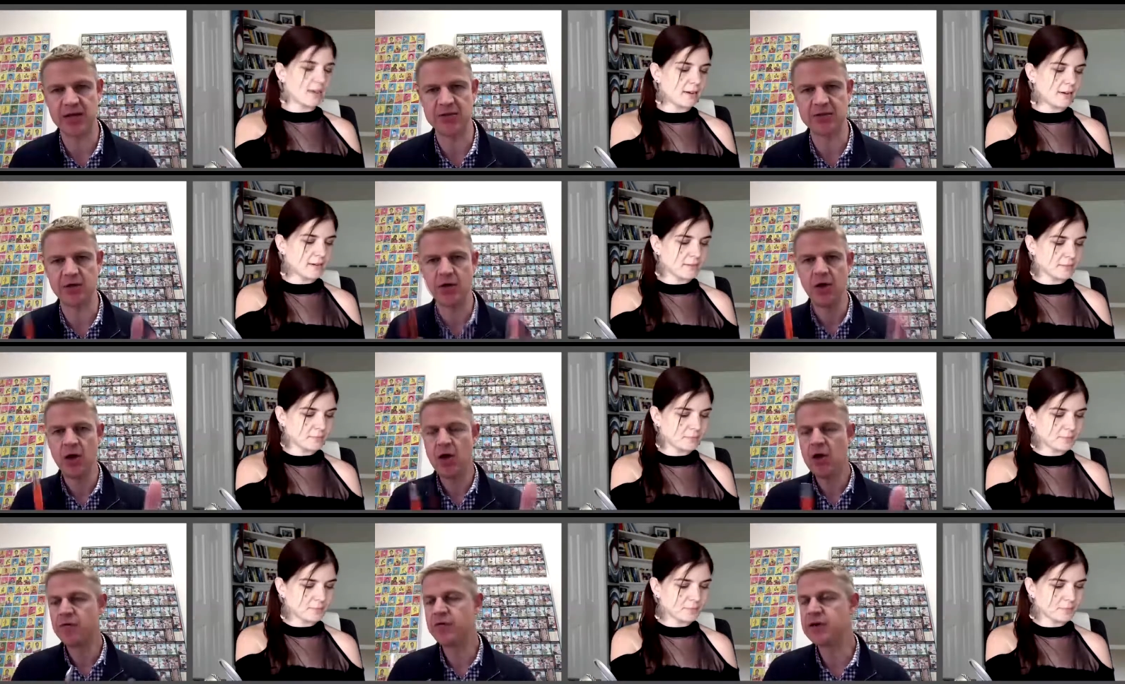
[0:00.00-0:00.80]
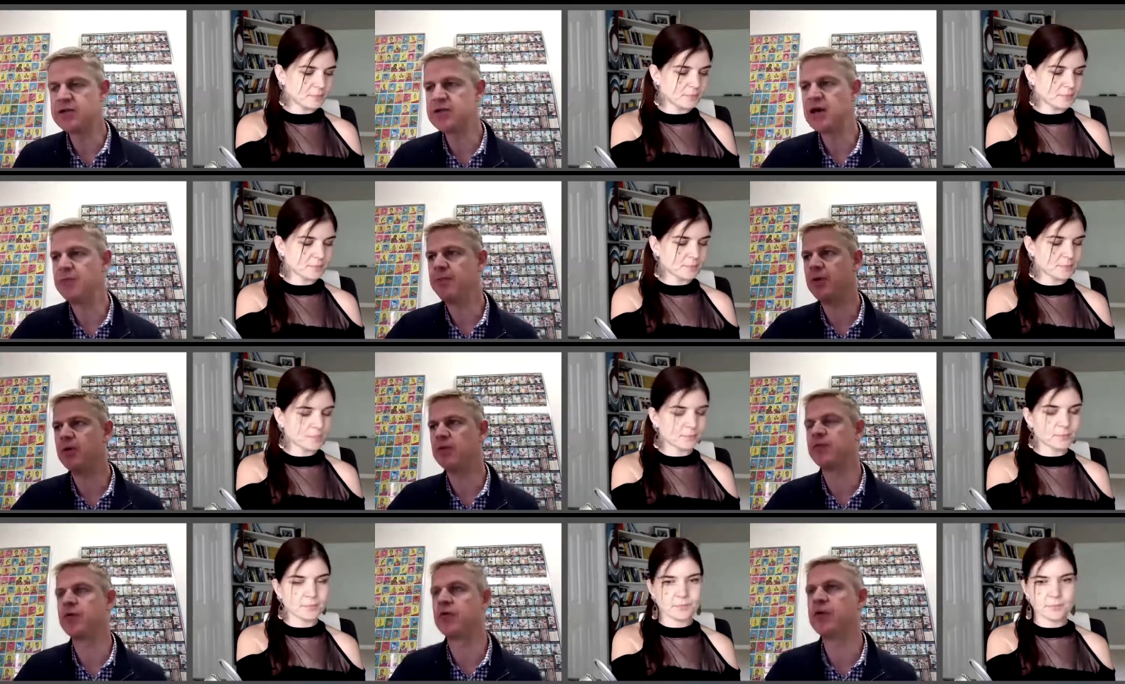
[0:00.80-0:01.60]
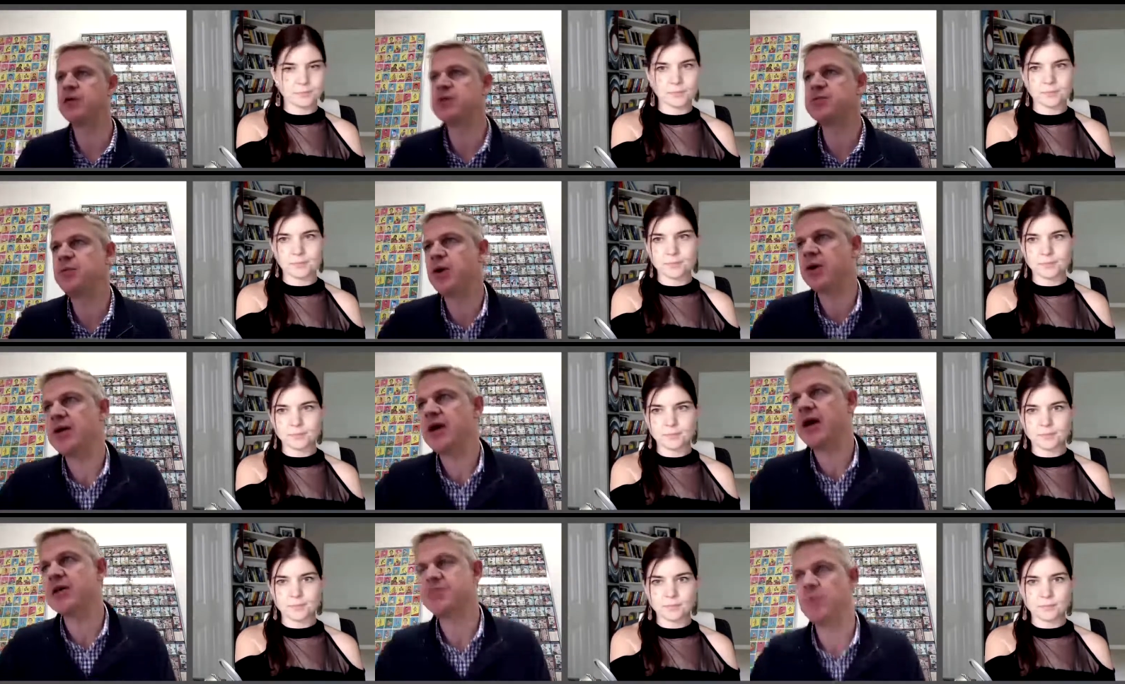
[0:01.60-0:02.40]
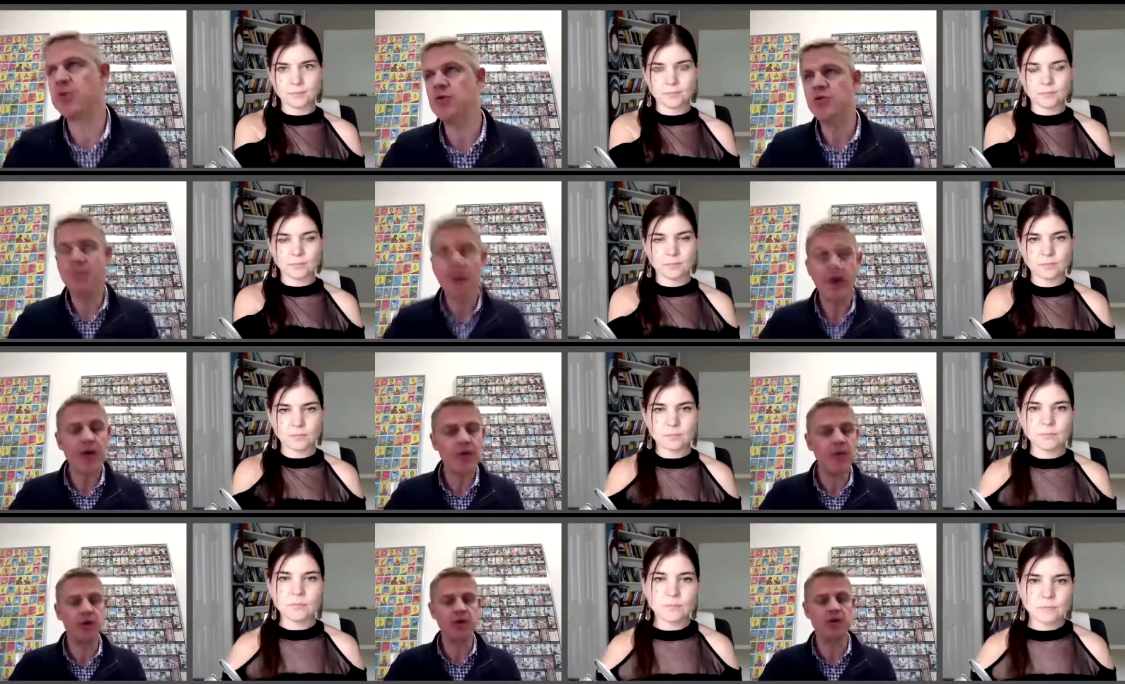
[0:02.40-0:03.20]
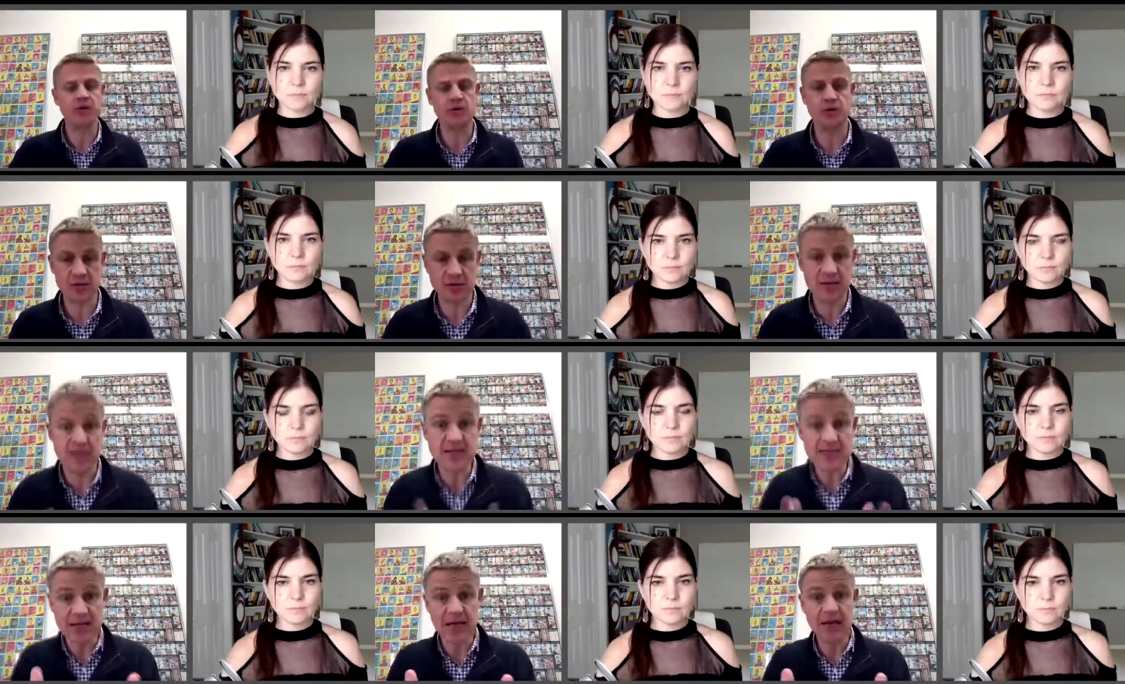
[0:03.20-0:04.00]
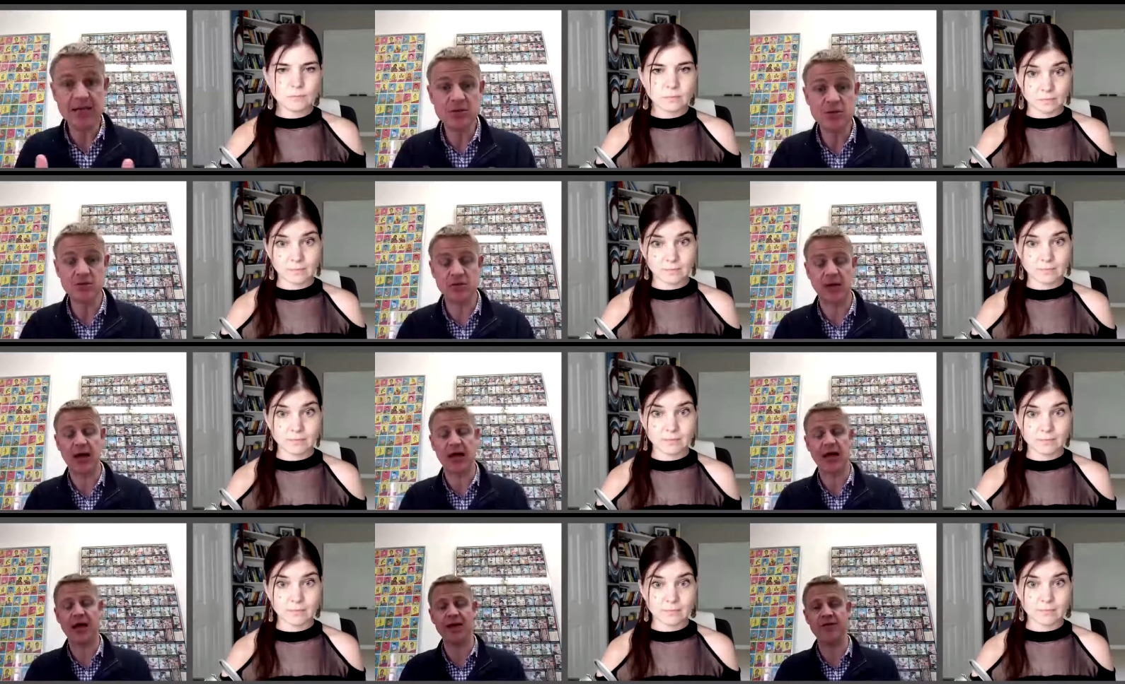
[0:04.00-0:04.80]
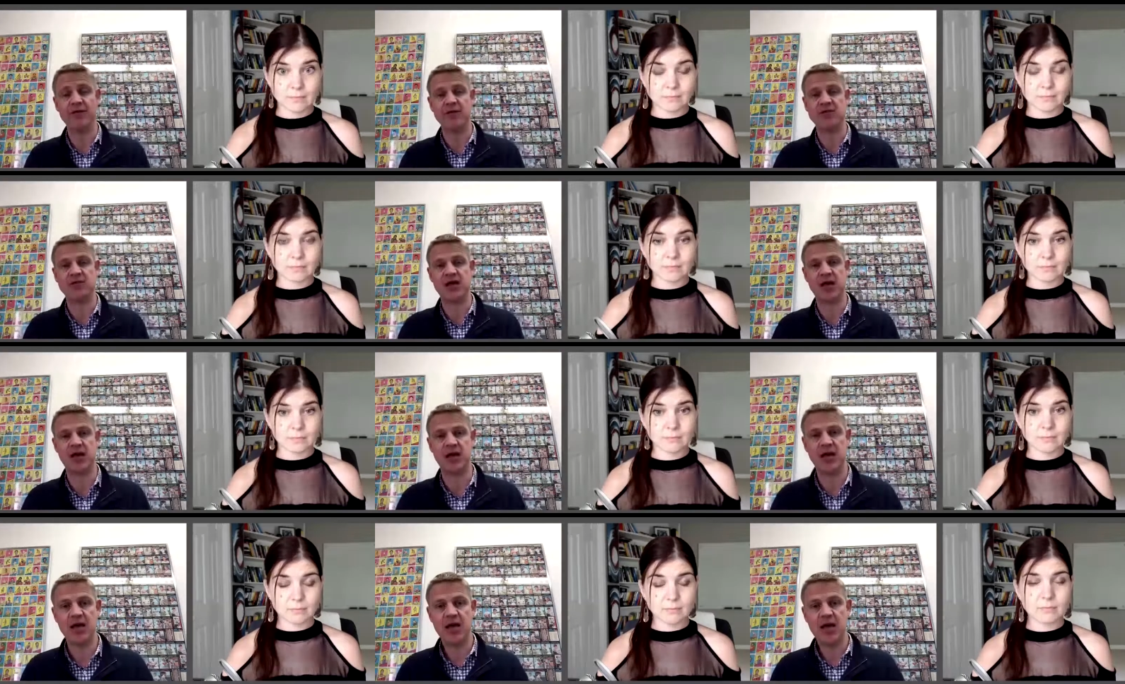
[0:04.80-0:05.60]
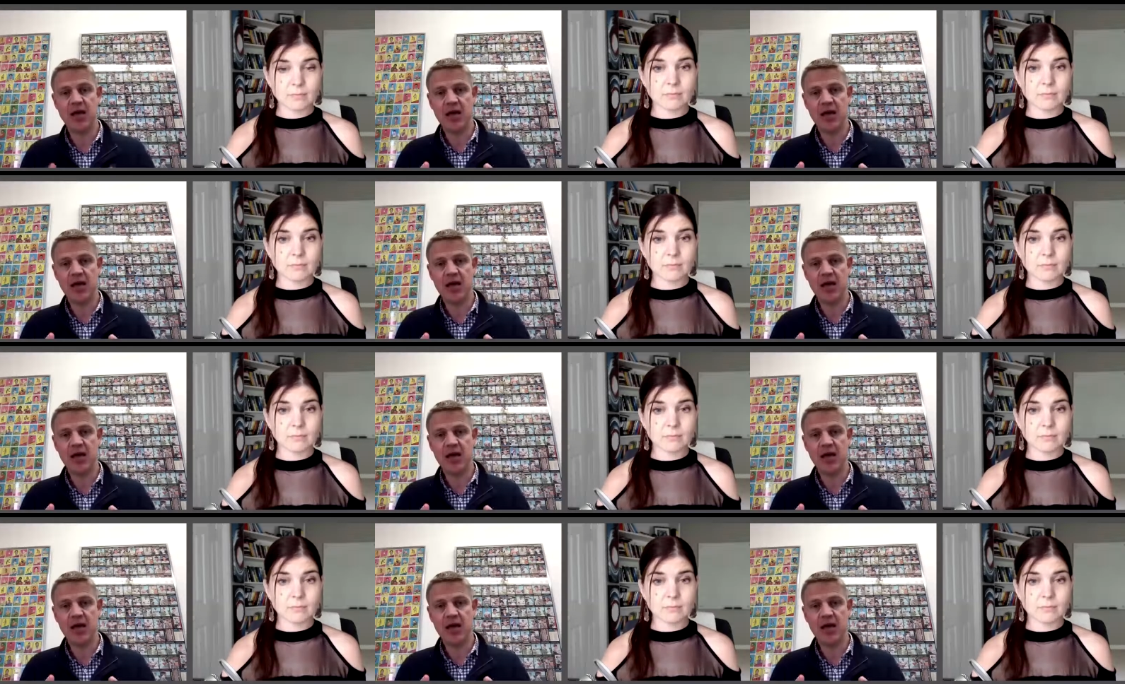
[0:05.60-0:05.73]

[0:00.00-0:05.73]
Speaker 1: And so, for example, for this podcast, what you might want to do is is, is do live and say,